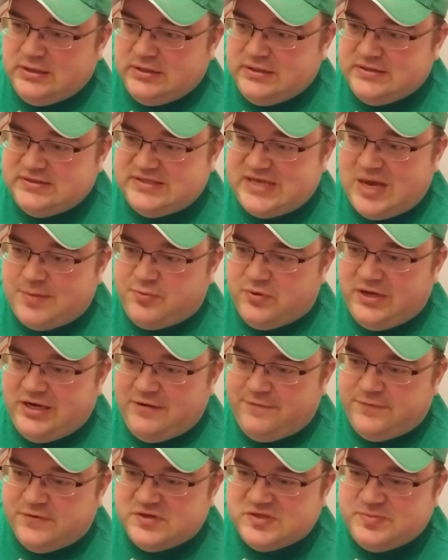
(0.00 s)
Top-rated
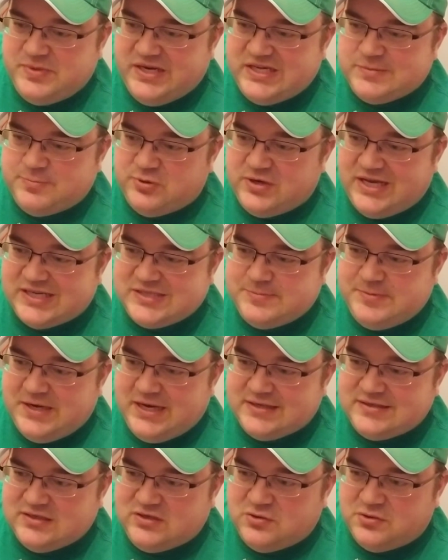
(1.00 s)
first base
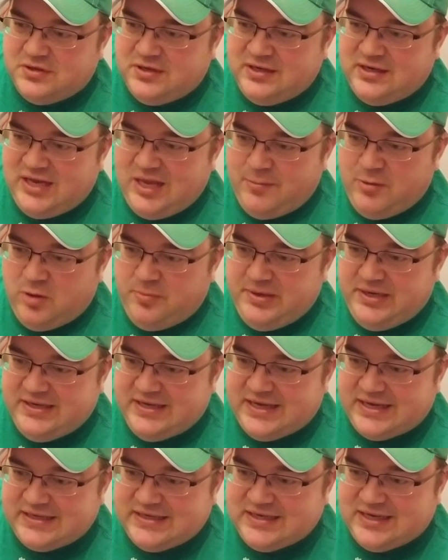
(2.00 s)
prospect, according to
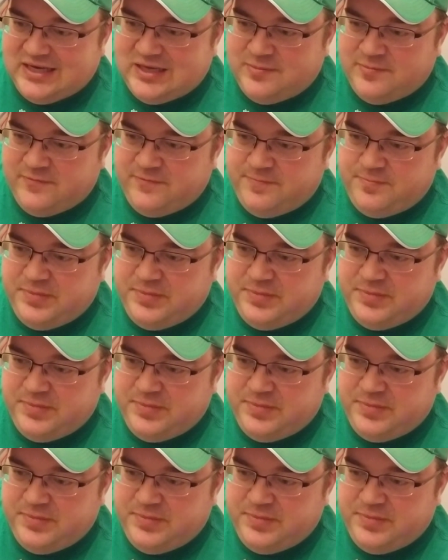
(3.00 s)
MLB.com,